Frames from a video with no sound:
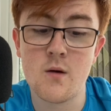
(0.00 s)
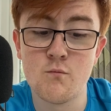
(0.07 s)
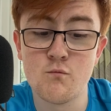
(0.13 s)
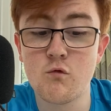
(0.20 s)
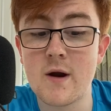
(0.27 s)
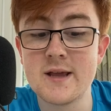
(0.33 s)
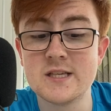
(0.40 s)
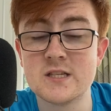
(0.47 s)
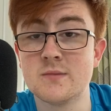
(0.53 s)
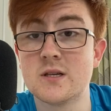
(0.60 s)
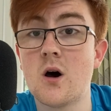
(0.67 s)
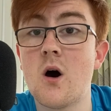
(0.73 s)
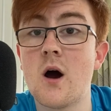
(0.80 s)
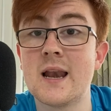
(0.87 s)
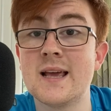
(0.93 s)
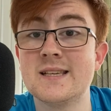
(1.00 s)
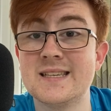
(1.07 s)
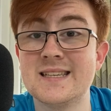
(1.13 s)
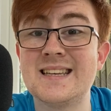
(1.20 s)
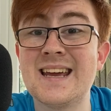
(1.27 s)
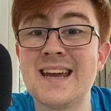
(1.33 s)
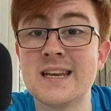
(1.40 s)
rates him as highly as he
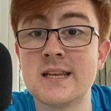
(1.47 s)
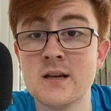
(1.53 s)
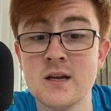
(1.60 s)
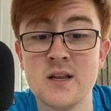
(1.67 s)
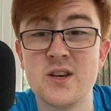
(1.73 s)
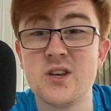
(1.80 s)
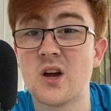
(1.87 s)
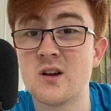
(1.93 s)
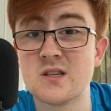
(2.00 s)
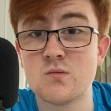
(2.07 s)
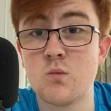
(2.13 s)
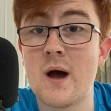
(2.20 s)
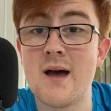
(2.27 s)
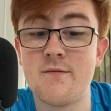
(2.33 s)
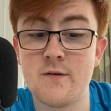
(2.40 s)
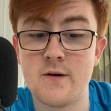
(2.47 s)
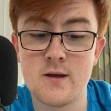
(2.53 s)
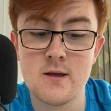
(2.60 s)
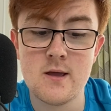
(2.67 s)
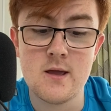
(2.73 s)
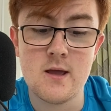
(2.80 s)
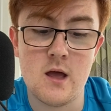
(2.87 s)
does whatever.
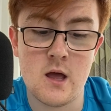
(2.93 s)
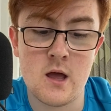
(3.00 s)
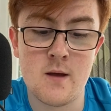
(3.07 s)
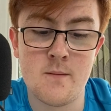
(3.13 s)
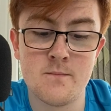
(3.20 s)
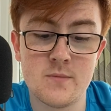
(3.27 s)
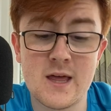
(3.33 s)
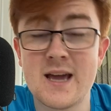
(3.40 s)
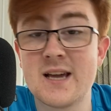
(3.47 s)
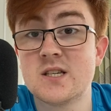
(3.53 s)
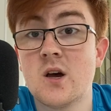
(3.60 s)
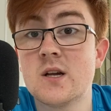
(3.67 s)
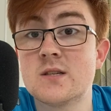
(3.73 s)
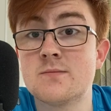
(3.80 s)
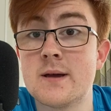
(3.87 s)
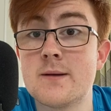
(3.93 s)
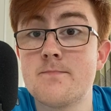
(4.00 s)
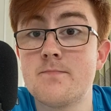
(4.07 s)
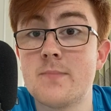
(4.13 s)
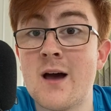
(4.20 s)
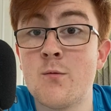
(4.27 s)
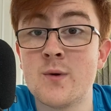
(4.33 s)
That excites me.
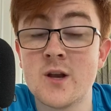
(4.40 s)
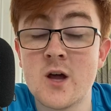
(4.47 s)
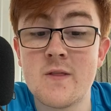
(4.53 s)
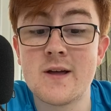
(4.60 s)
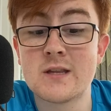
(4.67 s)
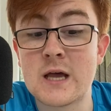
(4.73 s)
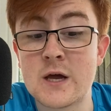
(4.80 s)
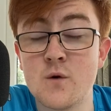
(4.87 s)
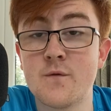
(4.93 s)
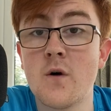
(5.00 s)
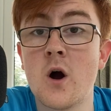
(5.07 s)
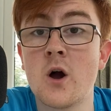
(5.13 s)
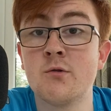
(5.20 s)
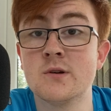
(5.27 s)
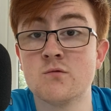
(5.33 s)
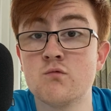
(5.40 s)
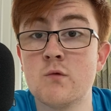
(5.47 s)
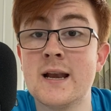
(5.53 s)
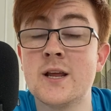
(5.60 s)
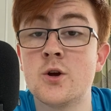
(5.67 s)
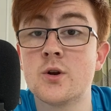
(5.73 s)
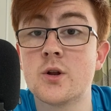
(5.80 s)
And we know that Daniel Farke is
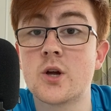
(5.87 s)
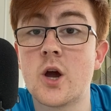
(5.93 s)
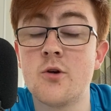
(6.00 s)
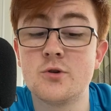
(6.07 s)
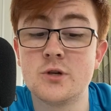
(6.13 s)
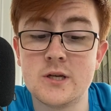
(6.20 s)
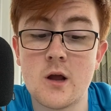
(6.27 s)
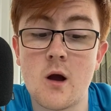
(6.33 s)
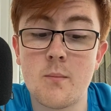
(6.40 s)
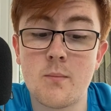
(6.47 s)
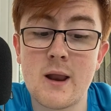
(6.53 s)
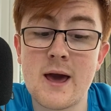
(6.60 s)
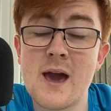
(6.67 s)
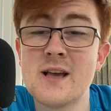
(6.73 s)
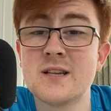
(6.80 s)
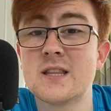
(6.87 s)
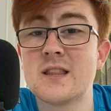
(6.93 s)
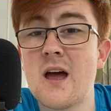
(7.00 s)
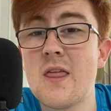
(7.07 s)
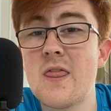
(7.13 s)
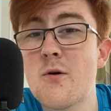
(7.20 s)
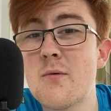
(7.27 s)
really good at coaching young players.
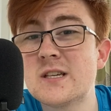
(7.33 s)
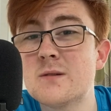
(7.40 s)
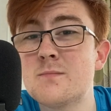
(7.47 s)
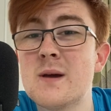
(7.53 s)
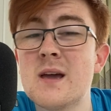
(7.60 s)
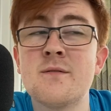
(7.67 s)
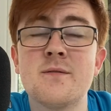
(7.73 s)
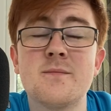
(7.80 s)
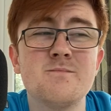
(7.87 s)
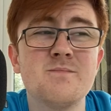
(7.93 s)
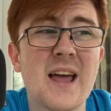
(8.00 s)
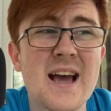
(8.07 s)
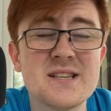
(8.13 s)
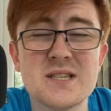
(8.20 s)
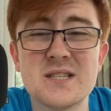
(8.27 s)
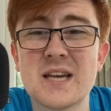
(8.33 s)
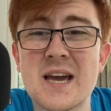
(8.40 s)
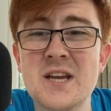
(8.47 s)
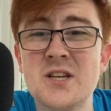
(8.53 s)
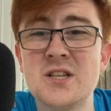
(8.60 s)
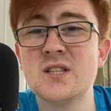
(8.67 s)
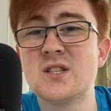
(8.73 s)
There is a bit of
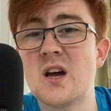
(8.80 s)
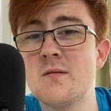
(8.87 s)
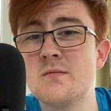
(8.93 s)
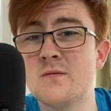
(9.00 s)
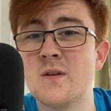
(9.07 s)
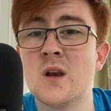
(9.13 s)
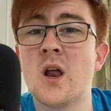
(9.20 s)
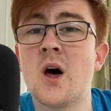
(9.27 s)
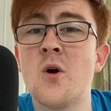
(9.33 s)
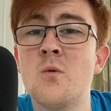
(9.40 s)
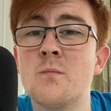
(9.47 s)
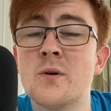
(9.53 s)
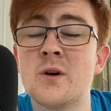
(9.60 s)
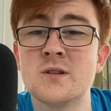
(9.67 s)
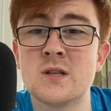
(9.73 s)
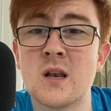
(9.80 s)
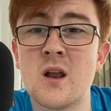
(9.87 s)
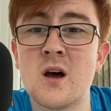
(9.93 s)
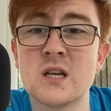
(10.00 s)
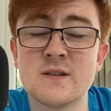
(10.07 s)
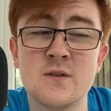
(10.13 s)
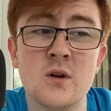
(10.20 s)
hesitation in terms of a loan, because the
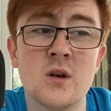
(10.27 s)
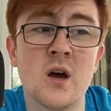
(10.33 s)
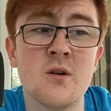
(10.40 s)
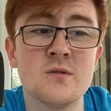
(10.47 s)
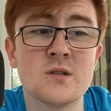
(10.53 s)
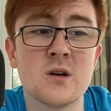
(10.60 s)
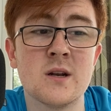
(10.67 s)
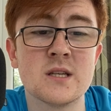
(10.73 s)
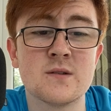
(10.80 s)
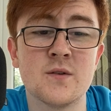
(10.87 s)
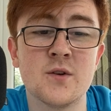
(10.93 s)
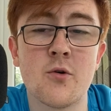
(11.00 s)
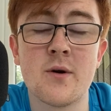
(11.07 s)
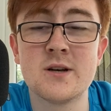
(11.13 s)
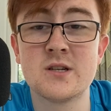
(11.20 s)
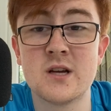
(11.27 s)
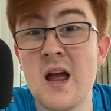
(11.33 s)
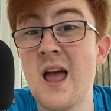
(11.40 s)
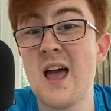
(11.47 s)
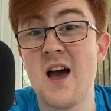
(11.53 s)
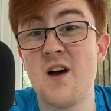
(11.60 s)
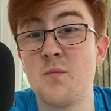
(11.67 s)
last few loan signings for Norwich
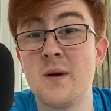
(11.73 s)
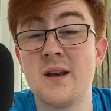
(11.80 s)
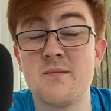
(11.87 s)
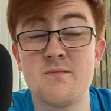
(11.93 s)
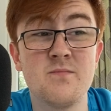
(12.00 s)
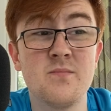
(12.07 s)
have been